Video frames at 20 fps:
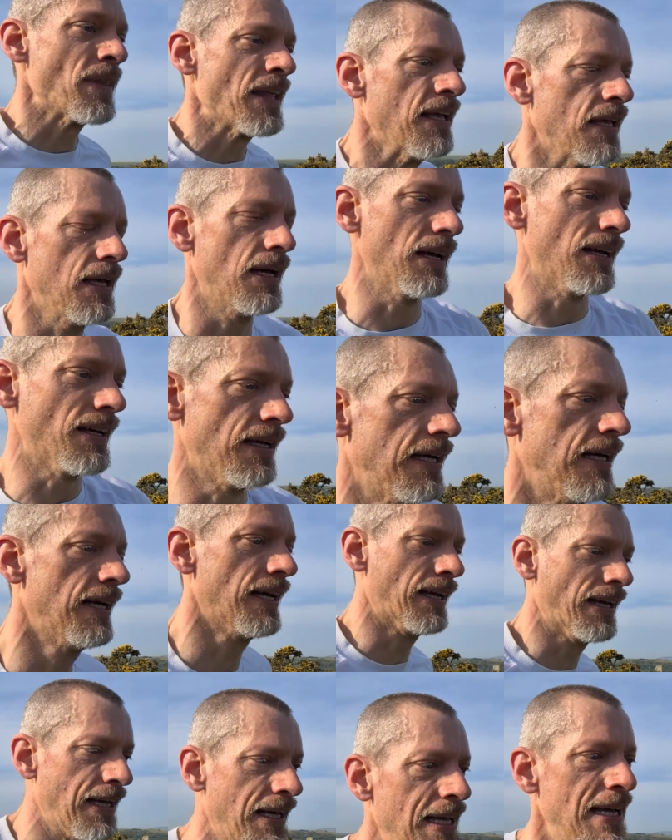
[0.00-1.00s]

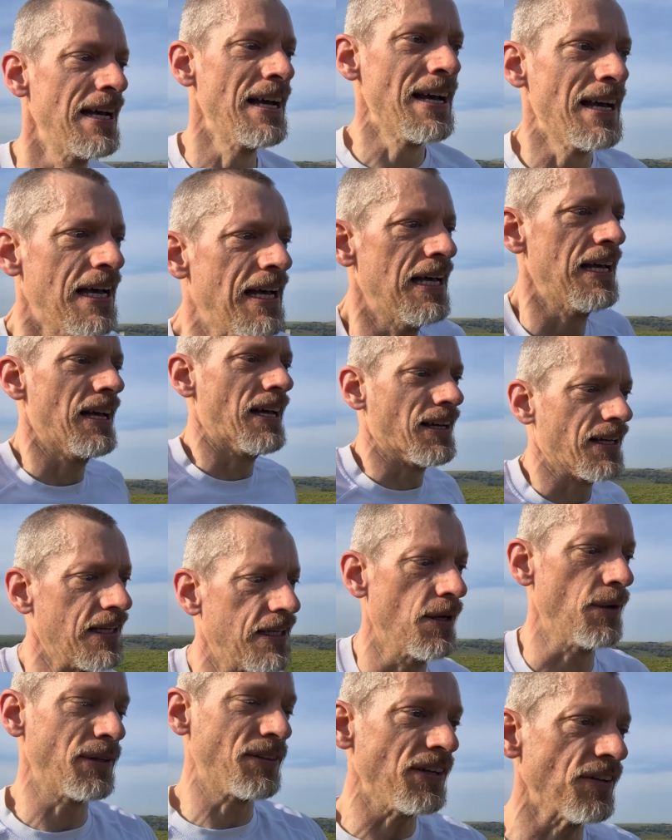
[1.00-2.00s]
a
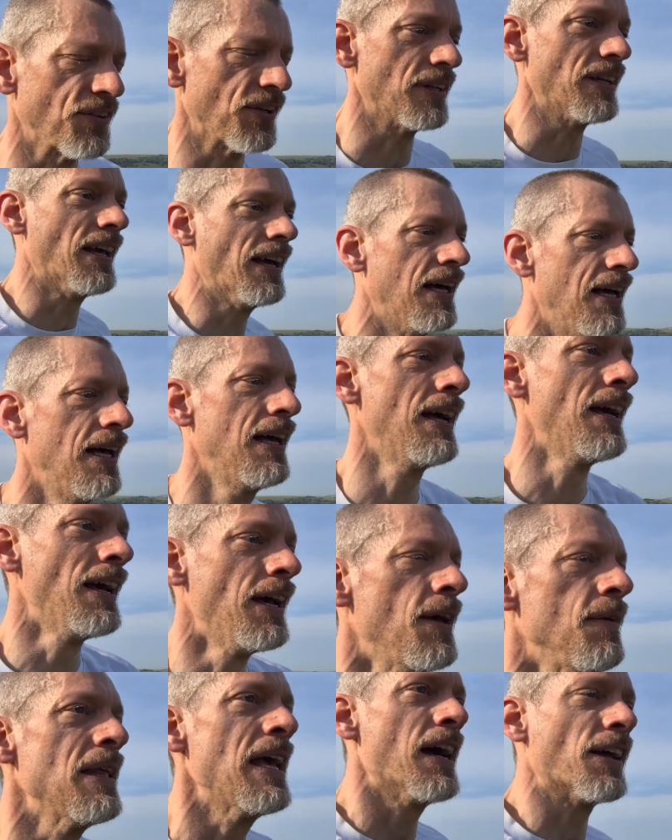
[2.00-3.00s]
decent
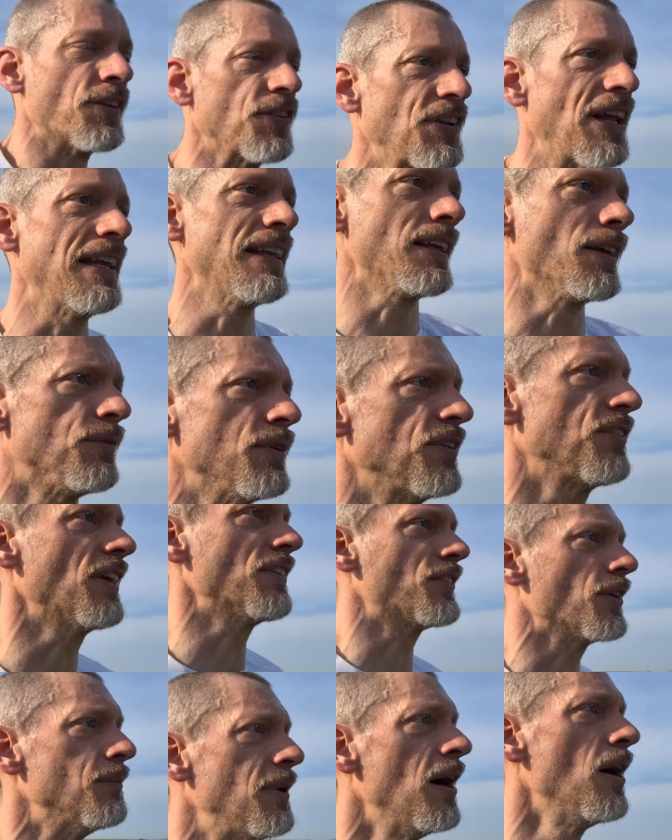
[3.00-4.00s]
understanding of your system
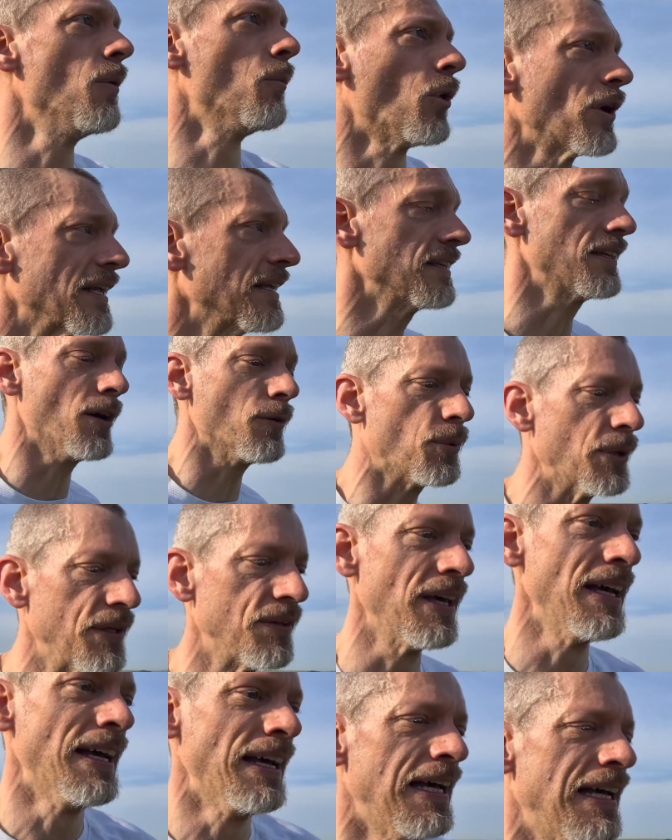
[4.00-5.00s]
and what it can cope with,
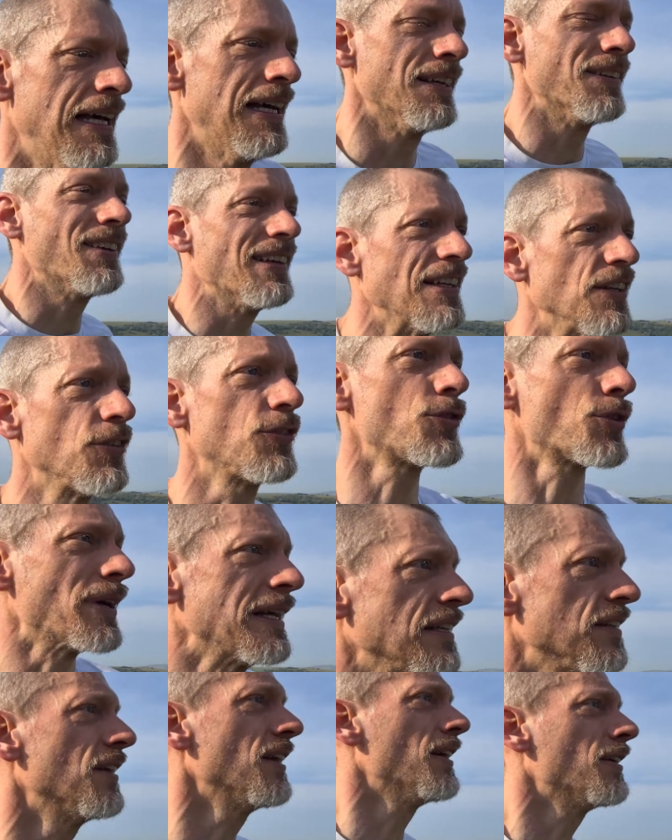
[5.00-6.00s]
until it's trained
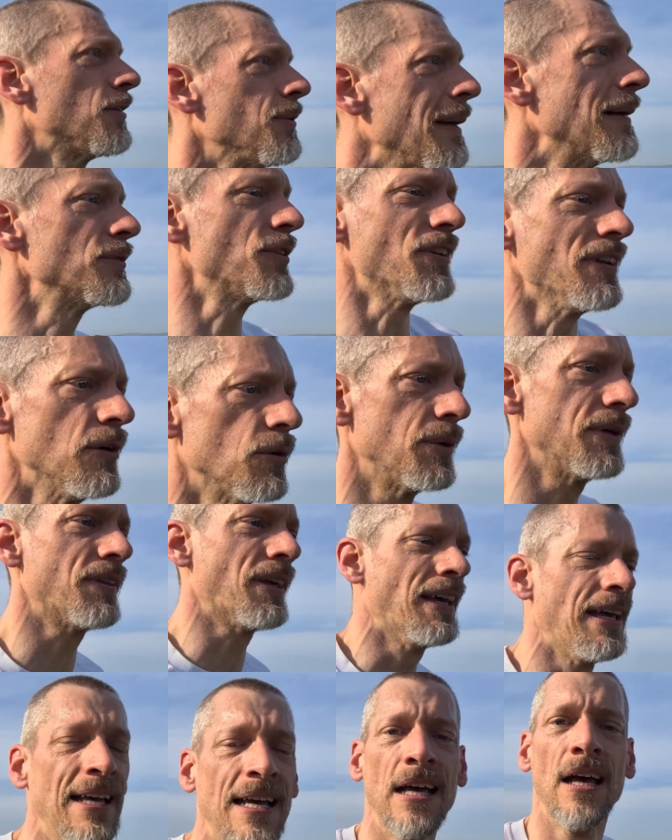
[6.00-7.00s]
to be able to deal with
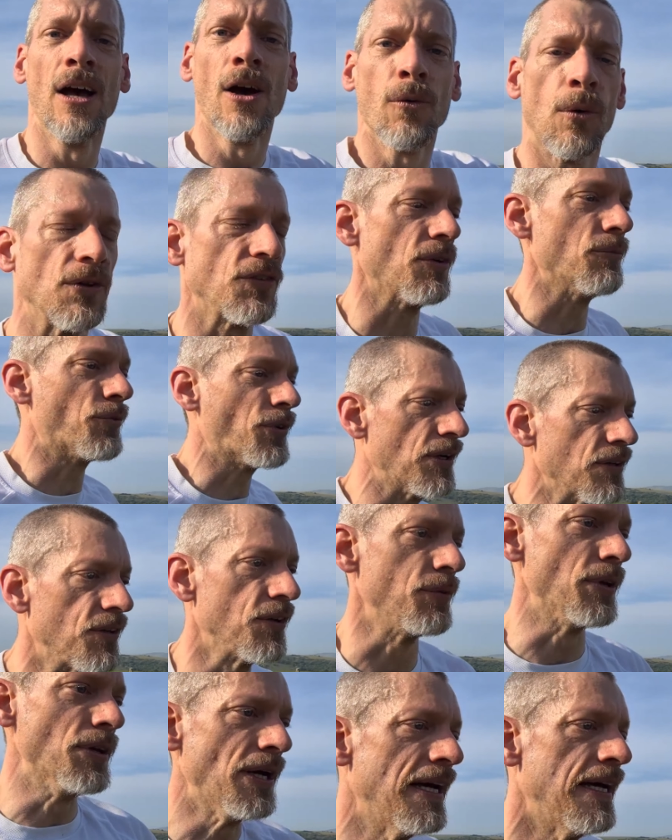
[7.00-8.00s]
what's in front of you.
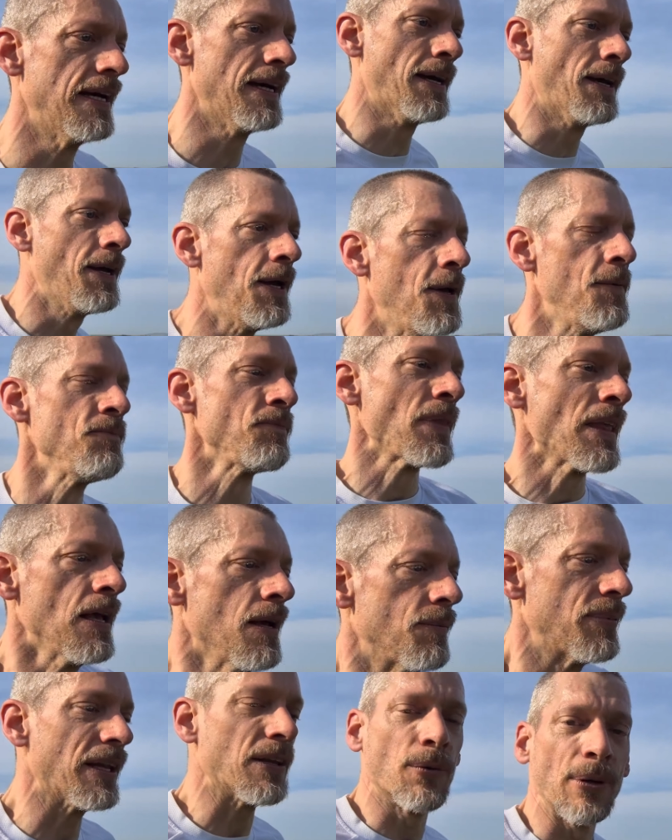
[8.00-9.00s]
But
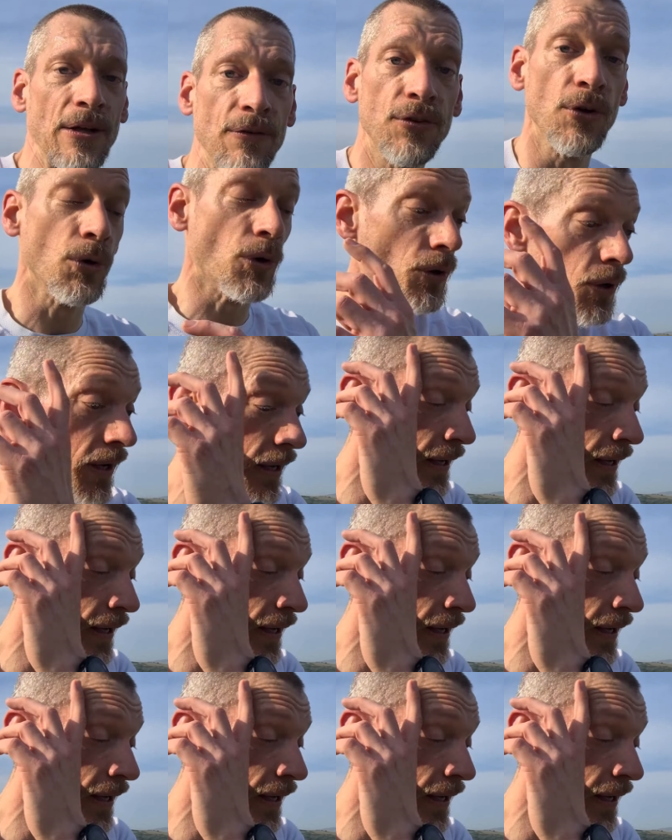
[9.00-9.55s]
equally, if you're